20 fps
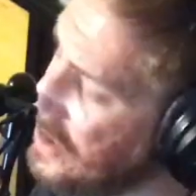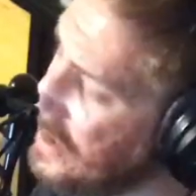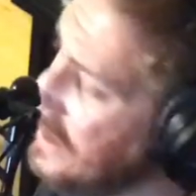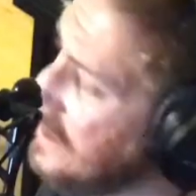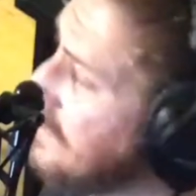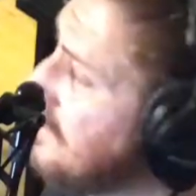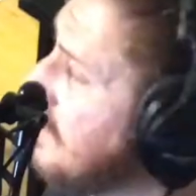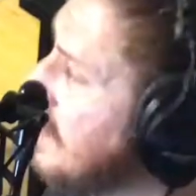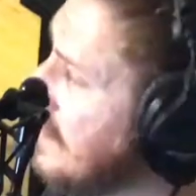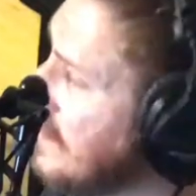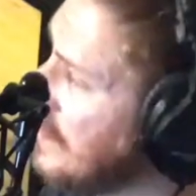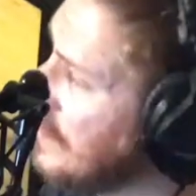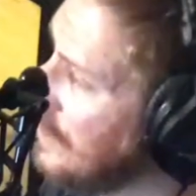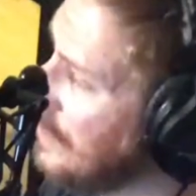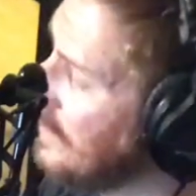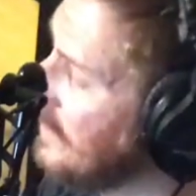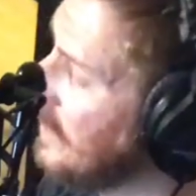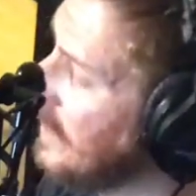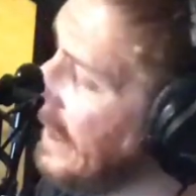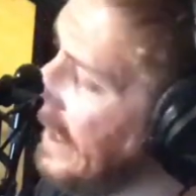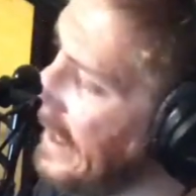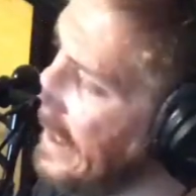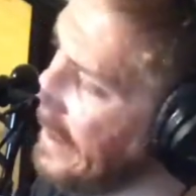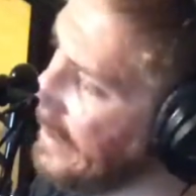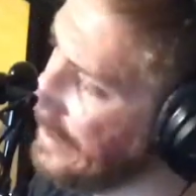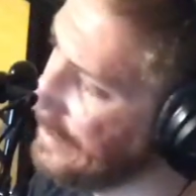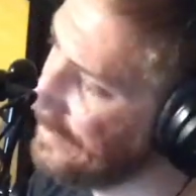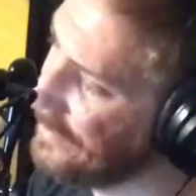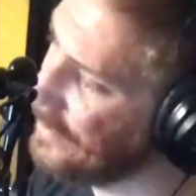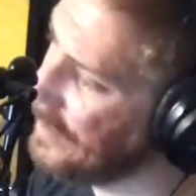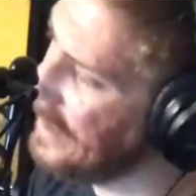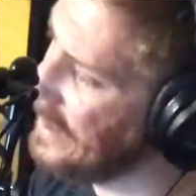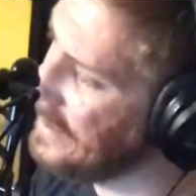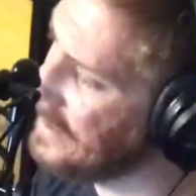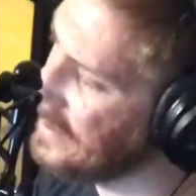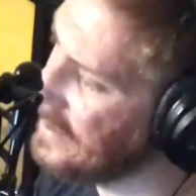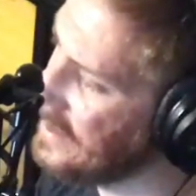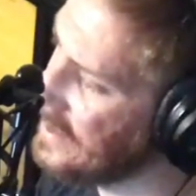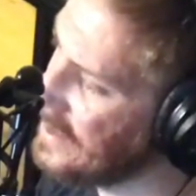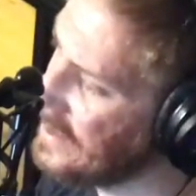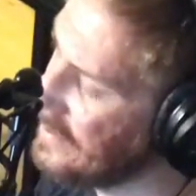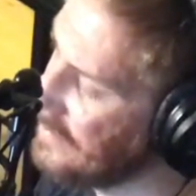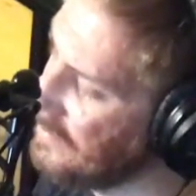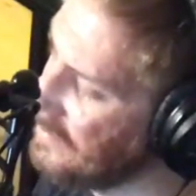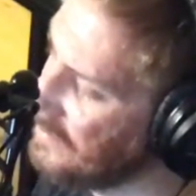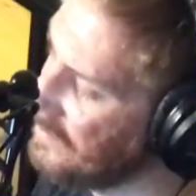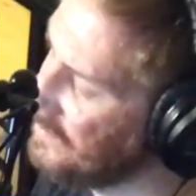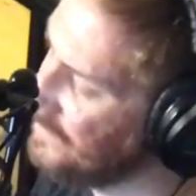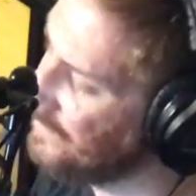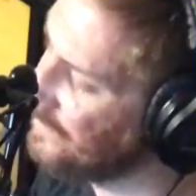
She has friends over, and the friends,